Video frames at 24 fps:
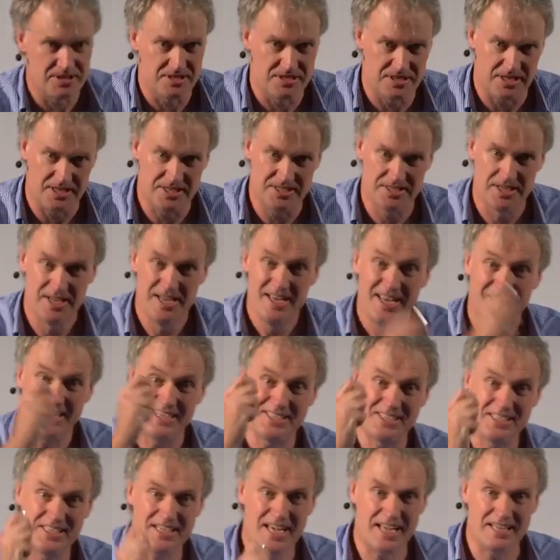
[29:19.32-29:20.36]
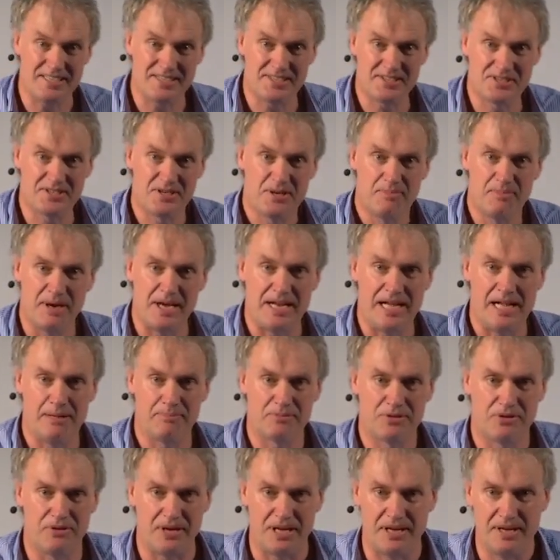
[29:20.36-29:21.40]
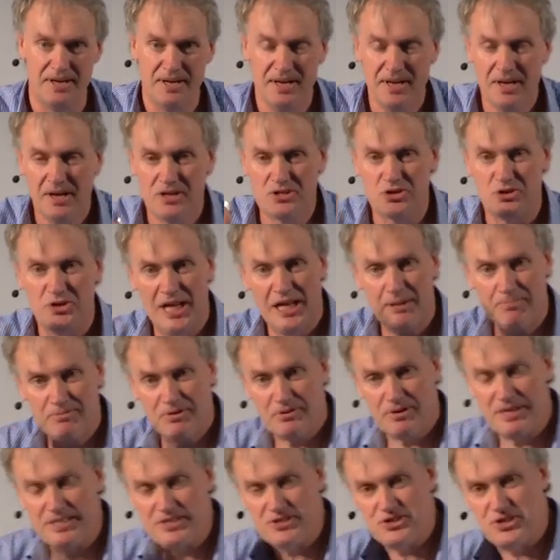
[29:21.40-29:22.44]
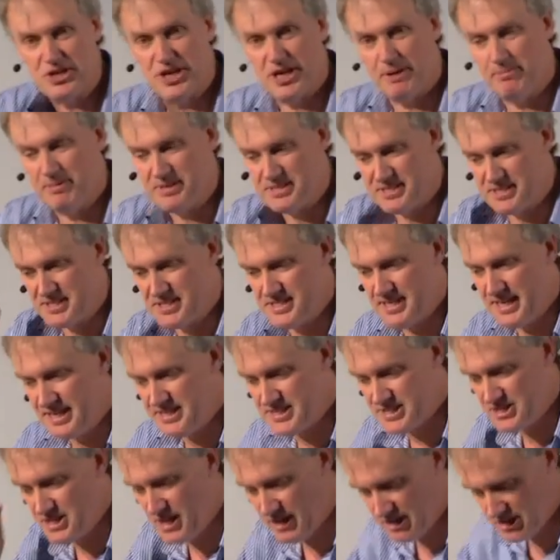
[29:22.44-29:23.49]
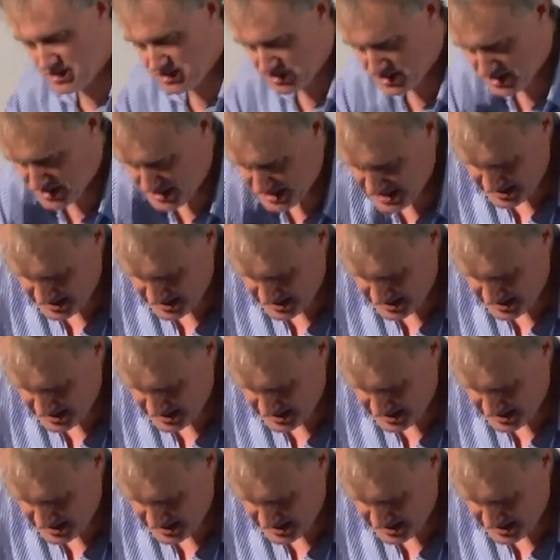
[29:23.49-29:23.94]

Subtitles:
disease is sensed by NALP3. So NALP3's job is to sense noxious